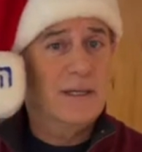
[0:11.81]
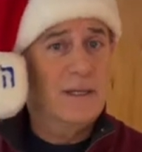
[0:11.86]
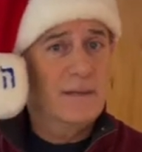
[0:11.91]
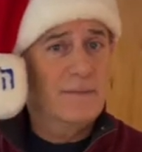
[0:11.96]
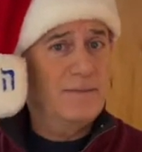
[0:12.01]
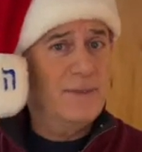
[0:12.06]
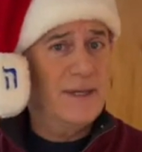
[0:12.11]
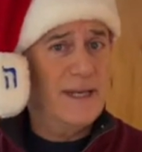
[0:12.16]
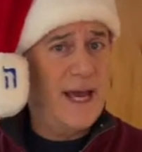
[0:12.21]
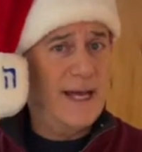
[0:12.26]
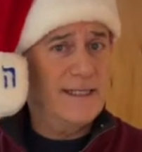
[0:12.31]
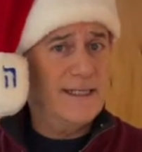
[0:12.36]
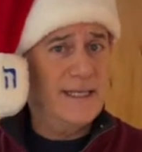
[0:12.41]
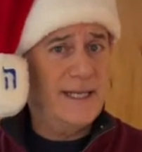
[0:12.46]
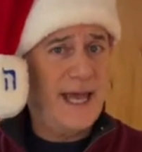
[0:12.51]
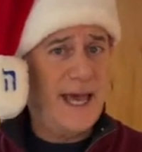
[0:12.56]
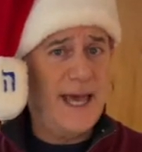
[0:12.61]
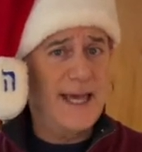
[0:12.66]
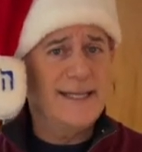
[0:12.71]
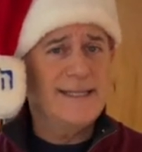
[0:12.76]
But not
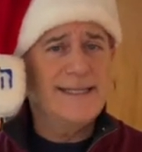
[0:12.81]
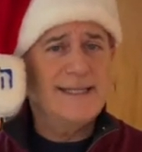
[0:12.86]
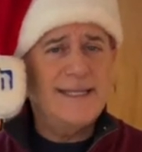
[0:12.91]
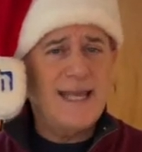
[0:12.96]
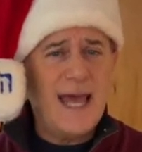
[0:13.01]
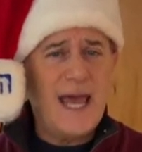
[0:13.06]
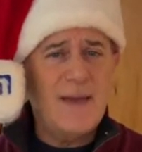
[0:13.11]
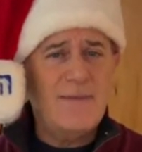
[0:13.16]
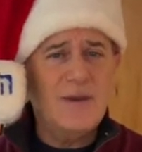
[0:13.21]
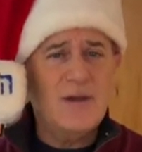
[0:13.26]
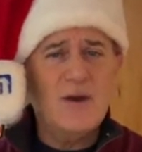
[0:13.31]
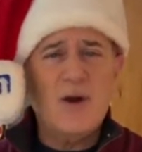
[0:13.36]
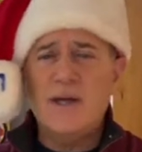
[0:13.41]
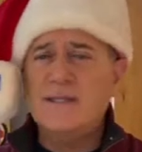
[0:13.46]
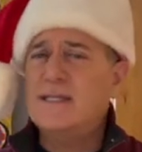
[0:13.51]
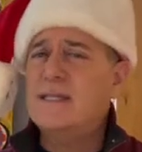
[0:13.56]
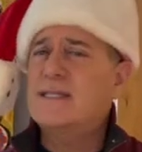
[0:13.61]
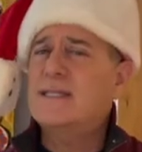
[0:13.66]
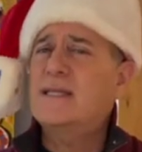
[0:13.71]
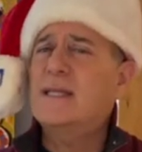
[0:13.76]
today. Today, because
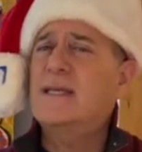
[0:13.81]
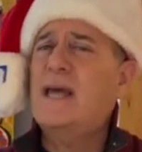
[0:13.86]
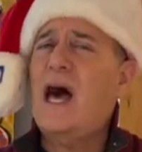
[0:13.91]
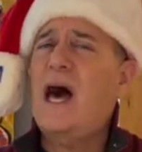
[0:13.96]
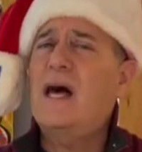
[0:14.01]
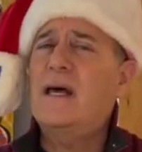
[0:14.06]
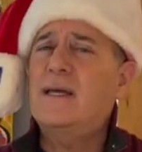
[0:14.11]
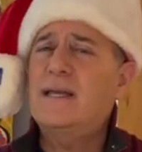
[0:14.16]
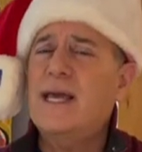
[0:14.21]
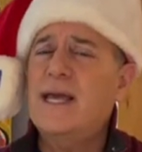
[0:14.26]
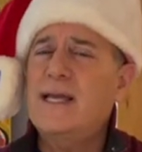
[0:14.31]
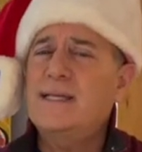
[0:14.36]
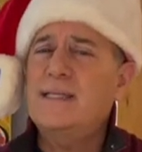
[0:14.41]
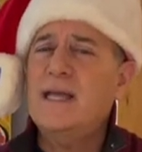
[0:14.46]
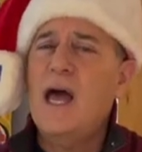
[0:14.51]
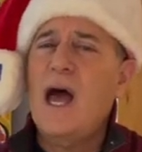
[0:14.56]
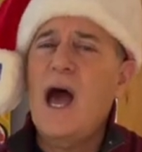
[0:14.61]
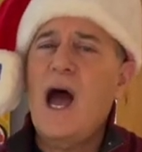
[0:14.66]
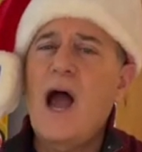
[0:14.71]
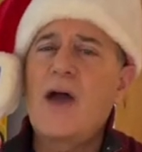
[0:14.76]
it's the holidays,
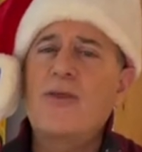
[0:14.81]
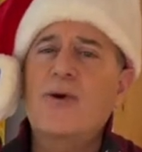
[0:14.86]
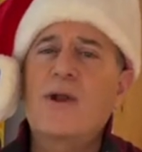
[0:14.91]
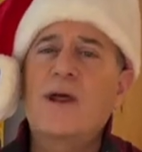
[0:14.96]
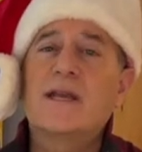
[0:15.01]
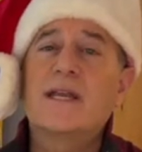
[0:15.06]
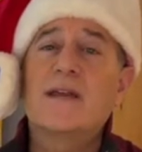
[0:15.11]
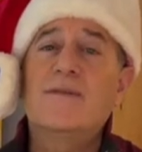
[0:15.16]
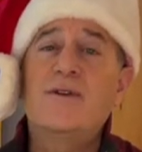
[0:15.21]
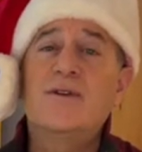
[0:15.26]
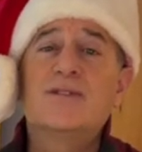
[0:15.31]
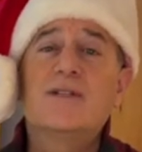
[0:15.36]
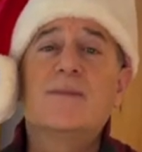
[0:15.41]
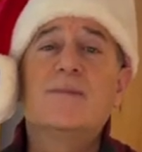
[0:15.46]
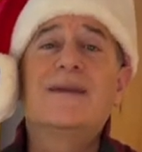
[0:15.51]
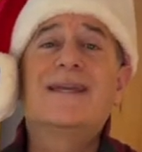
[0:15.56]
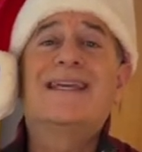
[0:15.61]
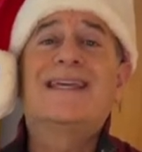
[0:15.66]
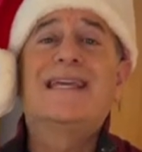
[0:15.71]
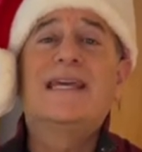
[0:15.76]
I thought I'd give you
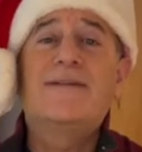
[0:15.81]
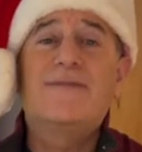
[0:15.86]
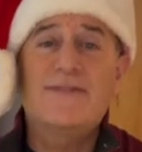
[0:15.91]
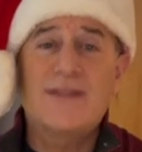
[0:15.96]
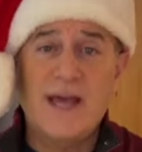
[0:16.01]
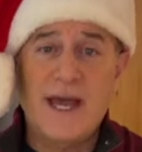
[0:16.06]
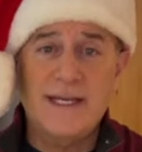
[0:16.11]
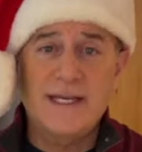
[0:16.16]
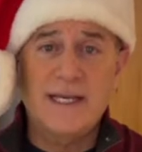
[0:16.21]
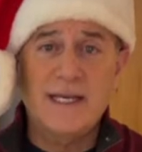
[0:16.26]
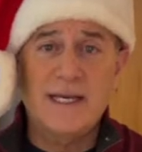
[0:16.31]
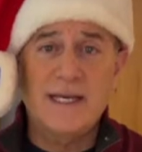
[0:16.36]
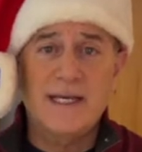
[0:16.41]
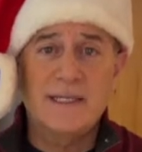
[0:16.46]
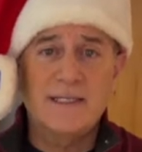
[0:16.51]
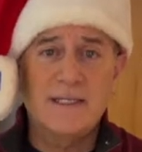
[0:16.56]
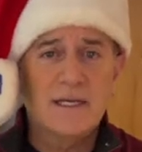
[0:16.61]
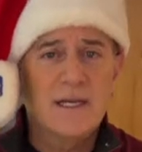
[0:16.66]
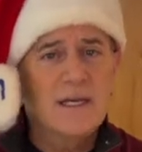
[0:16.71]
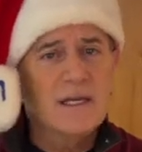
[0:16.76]
some gift ideas.